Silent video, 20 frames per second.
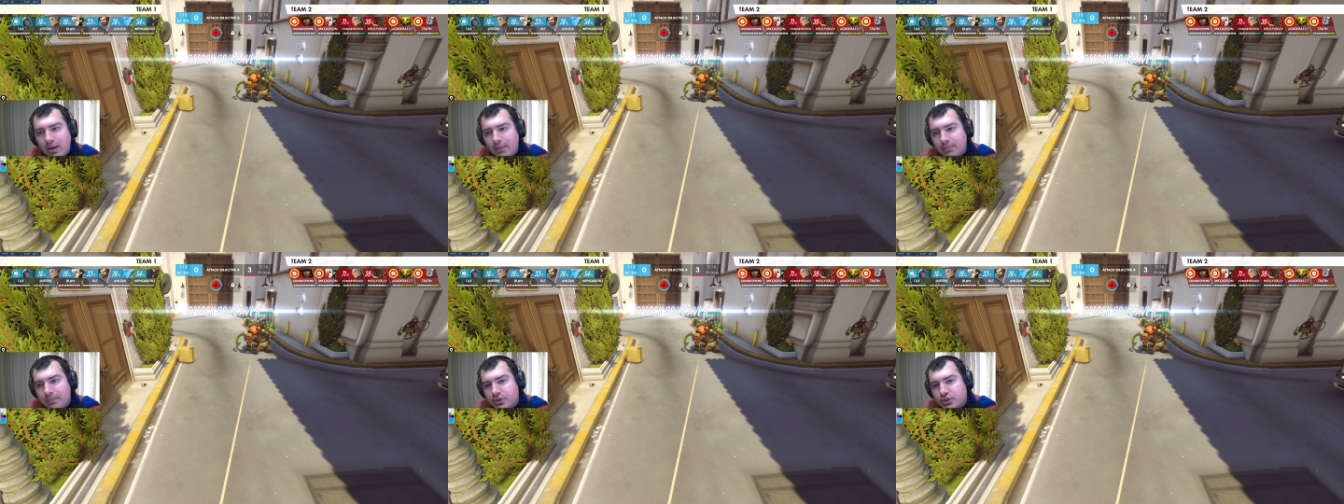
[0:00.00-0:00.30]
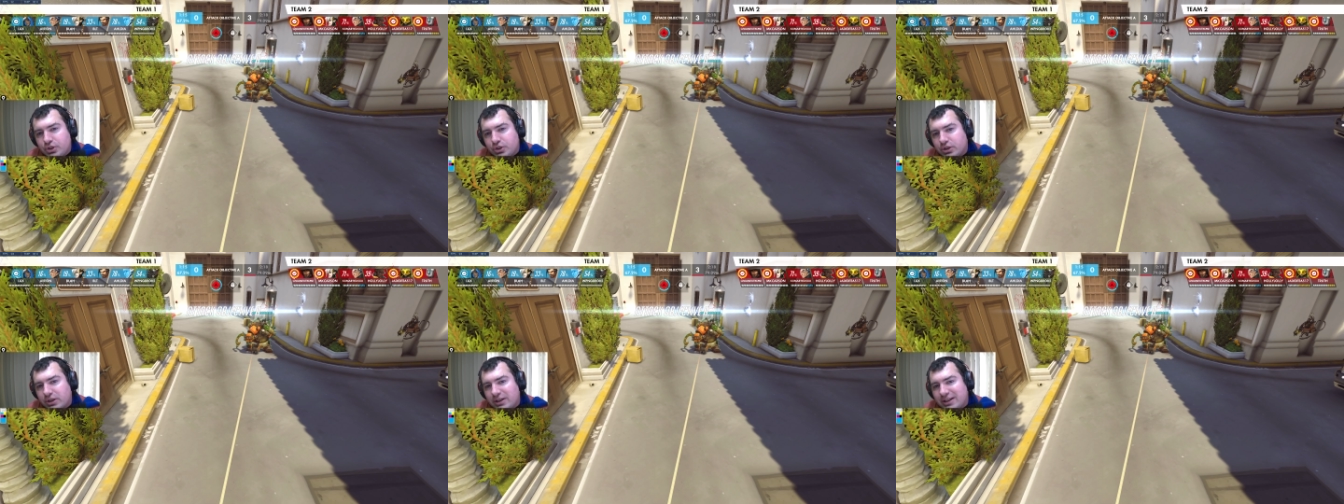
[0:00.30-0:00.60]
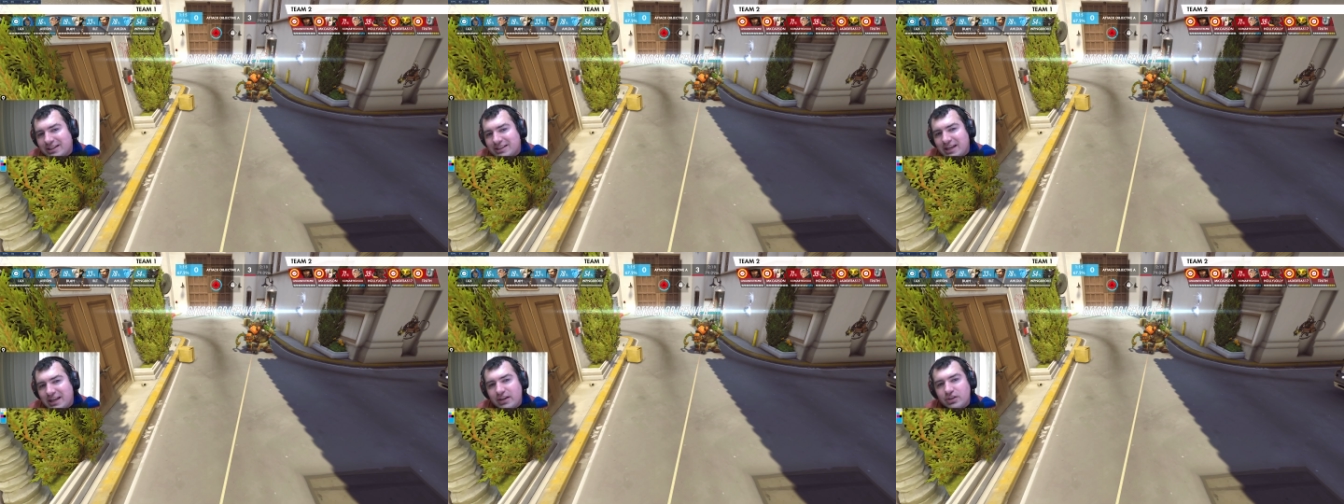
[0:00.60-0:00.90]
but you're going
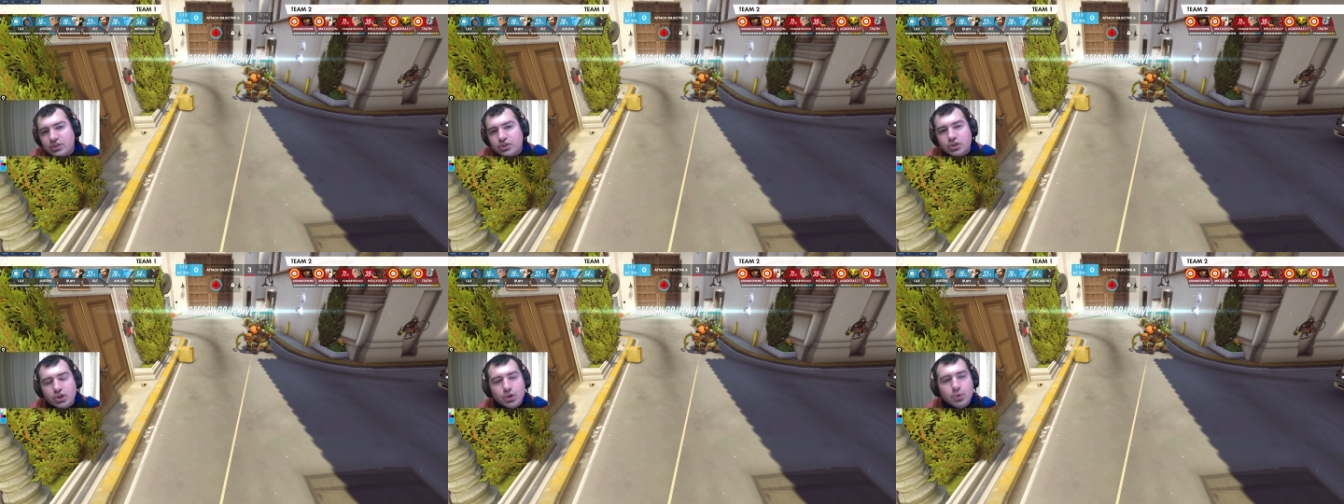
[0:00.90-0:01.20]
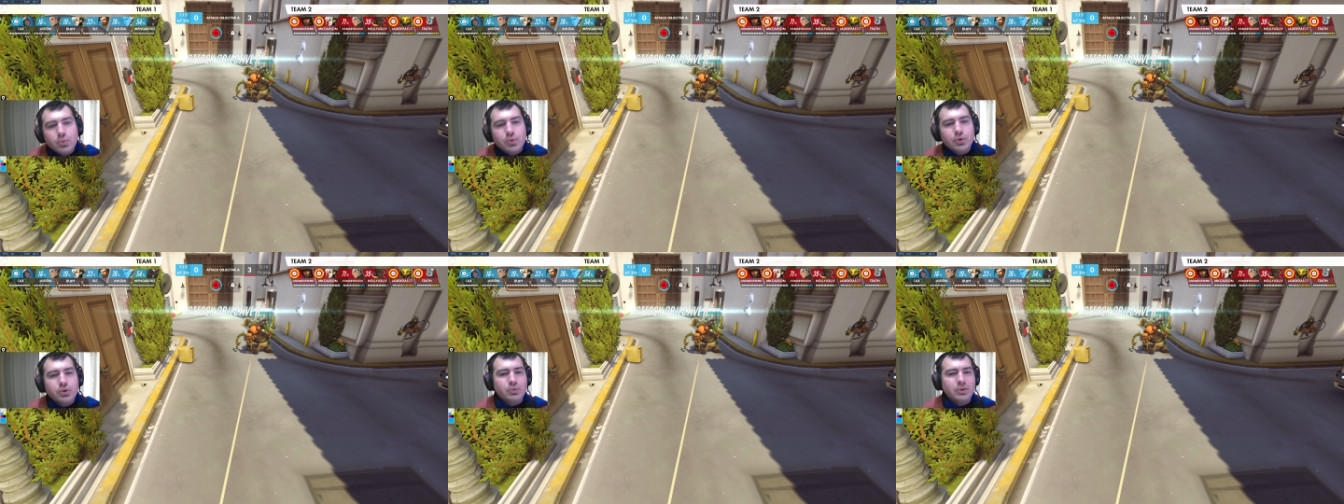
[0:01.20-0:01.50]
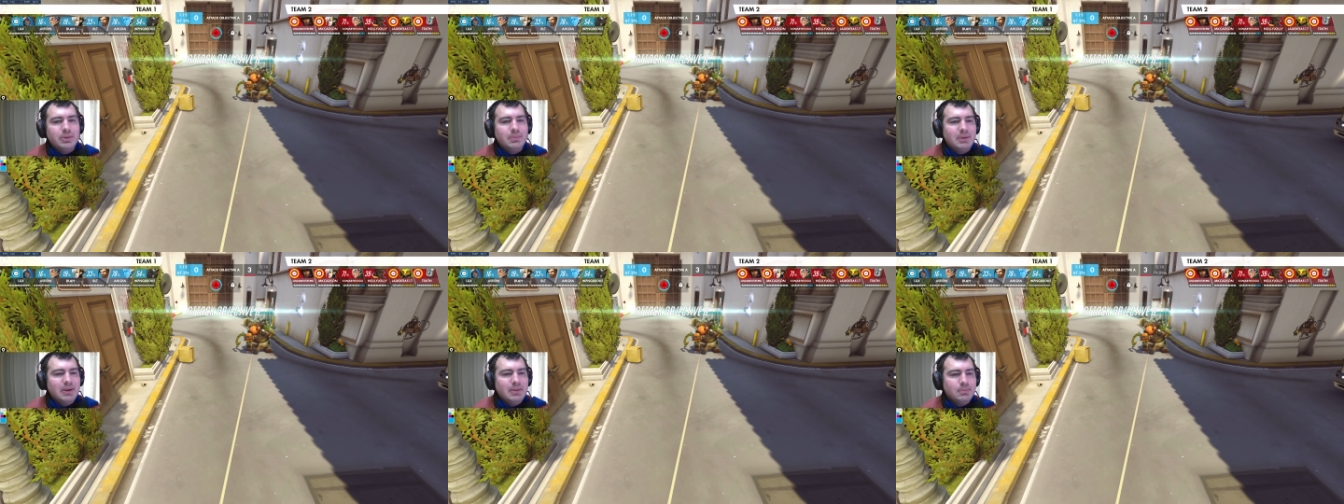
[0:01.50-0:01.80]
to take 2 or
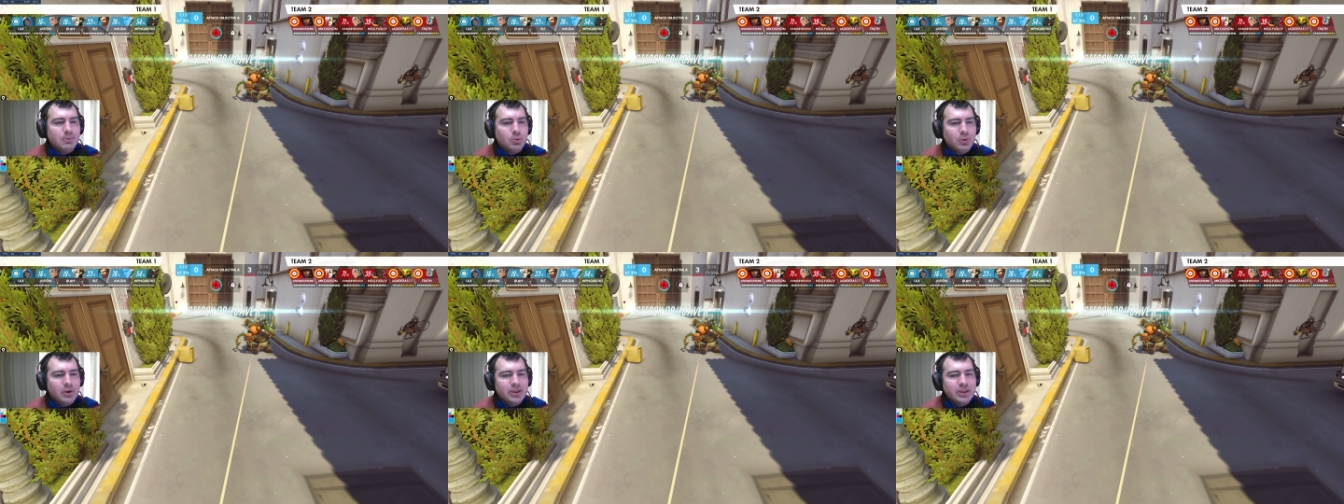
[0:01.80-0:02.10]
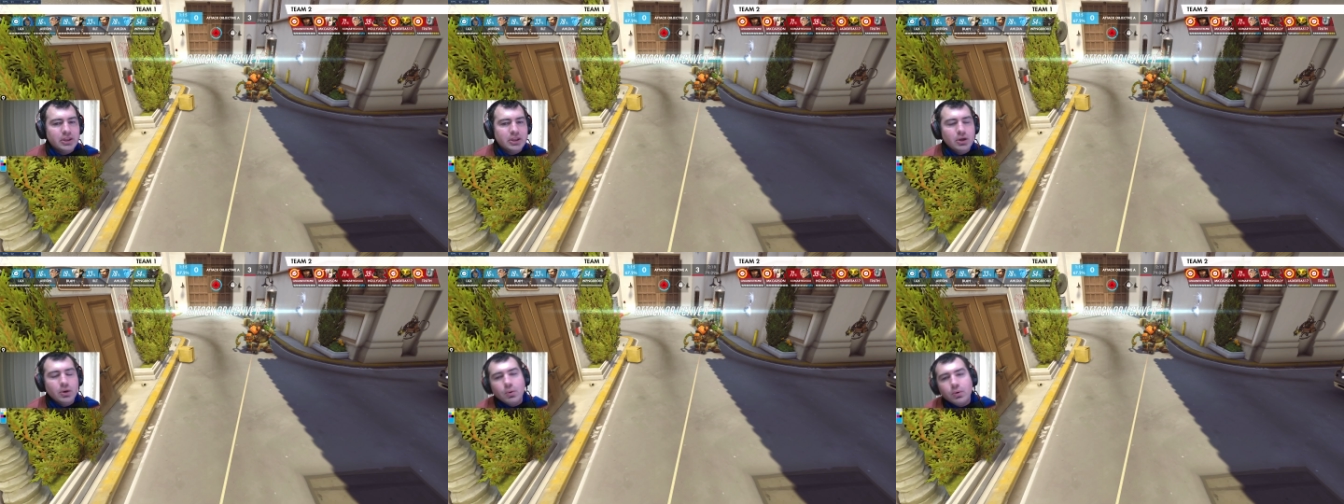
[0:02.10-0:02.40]
3 people with you,